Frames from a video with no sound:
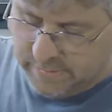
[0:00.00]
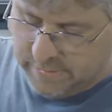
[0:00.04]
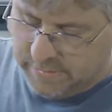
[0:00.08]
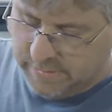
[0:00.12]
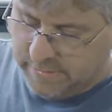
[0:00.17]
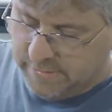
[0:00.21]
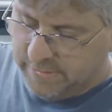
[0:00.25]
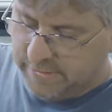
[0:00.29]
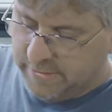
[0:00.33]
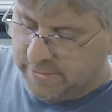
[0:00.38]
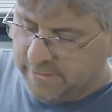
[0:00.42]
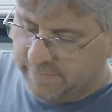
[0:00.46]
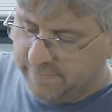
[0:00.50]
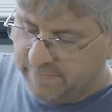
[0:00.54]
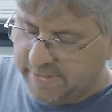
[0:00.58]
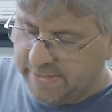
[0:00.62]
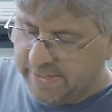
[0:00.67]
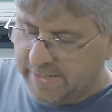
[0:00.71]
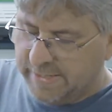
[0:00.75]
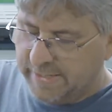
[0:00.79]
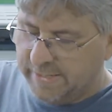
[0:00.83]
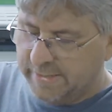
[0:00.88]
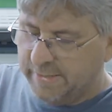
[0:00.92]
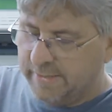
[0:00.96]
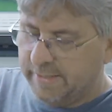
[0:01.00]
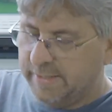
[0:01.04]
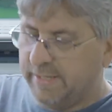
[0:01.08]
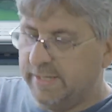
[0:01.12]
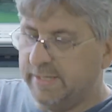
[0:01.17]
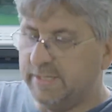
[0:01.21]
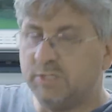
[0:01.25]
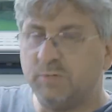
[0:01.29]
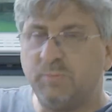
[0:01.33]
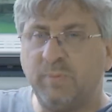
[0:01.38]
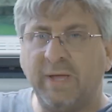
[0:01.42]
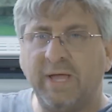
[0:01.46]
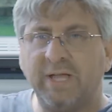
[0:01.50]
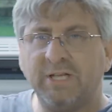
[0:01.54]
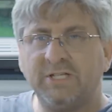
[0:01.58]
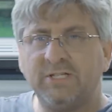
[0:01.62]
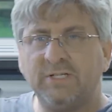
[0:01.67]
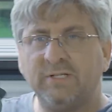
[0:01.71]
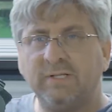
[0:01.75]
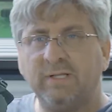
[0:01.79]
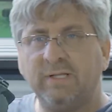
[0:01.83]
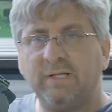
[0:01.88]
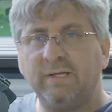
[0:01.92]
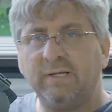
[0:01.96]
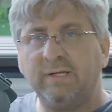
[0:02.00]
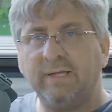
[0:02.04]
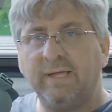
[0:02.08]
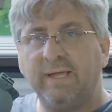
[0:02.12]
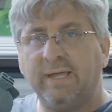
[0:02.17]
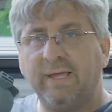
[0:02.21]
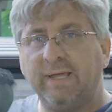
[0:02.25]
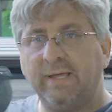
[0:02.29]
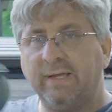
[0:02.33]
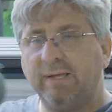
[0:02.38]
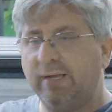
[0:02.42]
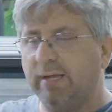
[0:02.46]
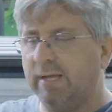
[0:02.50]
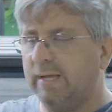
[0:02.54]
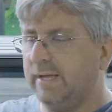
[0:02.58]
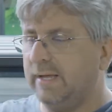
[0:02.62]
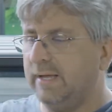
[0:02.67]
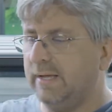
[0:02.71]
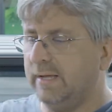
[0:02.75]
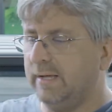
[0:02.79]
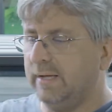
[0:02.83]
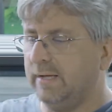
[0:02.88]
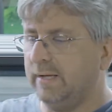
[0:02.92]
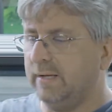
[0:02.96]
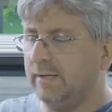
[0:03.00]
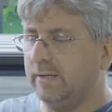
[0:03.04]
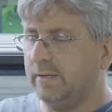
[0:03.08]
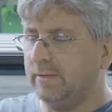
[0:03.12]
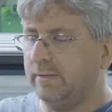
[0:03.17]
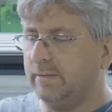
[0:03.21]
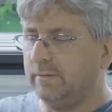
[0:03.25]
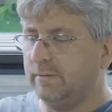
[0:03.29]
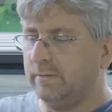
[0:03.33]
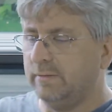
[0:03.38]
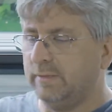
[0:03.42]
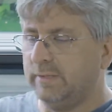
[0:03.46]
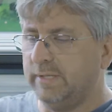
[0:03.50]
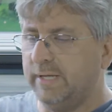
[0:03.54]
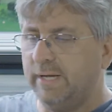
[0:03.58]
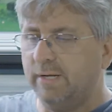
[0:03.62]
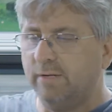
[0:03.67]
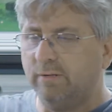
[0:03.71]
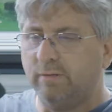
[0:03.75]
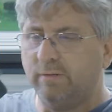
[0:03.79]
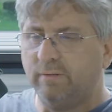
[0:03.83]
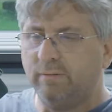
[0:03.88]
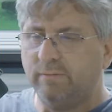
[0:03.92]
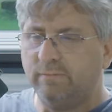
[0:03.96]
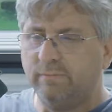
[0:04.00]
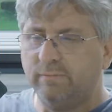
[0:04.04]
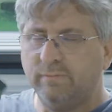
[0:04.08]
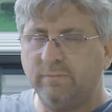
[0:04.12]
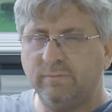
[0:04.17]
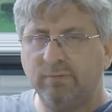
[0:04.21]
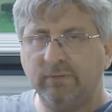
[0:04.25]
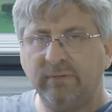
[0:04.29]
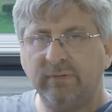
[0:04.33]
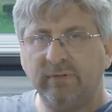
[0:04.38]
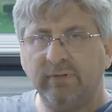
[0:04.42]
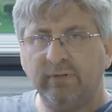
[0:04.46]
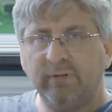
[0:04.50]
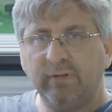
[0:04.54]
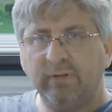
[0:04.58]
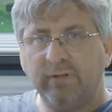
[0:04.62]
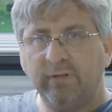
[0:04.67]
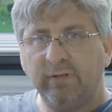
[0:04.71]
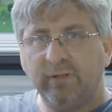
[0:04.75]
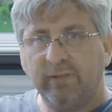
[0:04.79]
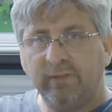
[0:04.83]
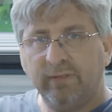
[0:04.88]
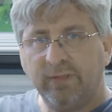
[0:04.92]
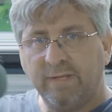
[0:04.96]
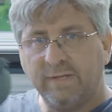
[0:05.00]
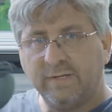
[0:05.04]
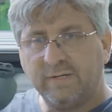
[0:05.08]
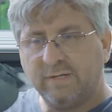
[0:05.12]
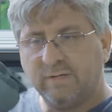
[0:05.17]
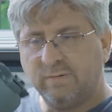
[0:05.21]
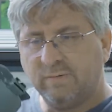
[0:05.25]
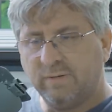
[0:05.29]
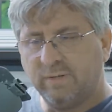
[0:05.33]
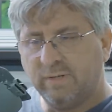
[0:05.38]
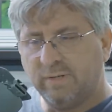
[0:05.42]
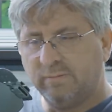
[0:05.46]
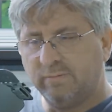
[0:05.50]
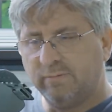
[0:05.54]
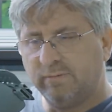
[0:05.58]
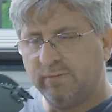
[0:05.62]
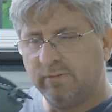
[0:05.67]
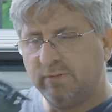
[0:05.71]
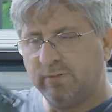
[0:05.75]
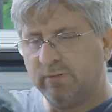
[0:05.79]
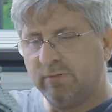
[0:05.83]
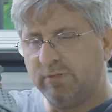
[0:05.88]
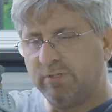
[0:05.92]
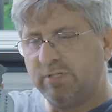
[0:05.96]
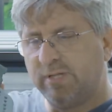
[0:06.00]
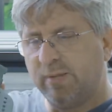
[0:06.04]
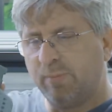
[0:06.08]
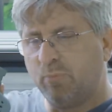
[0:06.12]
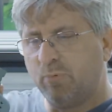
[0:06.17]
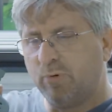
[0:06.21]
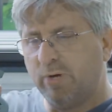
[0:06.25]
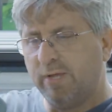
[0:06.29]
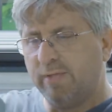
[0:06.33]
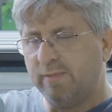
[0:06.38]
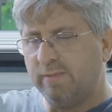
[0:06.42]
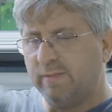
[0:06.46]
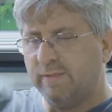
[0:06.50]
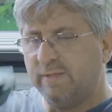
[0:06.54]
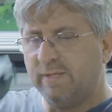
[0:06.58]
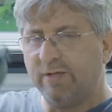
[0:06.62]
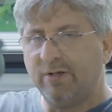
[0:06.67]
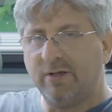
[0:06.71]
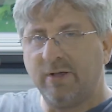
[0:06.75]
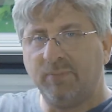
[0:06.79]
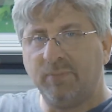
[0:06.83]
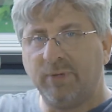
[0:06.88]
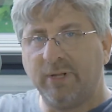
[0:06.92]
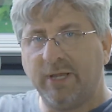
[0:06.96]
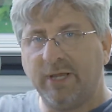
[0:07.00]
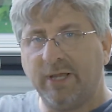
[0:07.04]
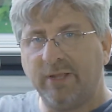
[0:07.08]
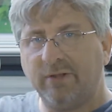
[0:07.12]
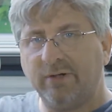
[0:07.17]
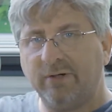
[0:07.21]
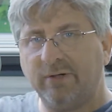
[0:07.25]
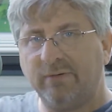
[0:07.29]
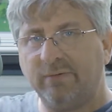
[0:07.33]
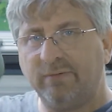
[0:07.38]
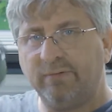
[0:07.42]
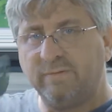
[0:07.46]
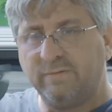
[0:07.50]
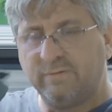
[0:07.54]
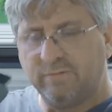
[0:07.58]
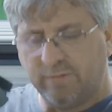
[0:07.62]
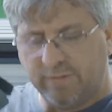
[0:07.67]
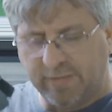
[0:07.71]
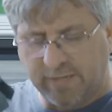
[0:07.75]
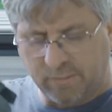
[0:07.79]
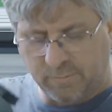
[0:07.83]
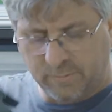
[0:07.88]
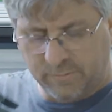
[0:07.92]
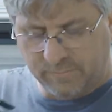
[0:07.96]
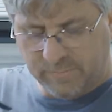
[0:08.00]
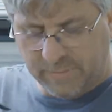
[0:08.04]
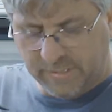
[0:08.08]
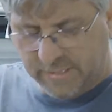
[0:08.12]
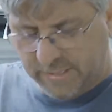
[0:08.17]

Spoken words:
And then I've got a spatula and a ladle that separate, and then they come together. So that'll be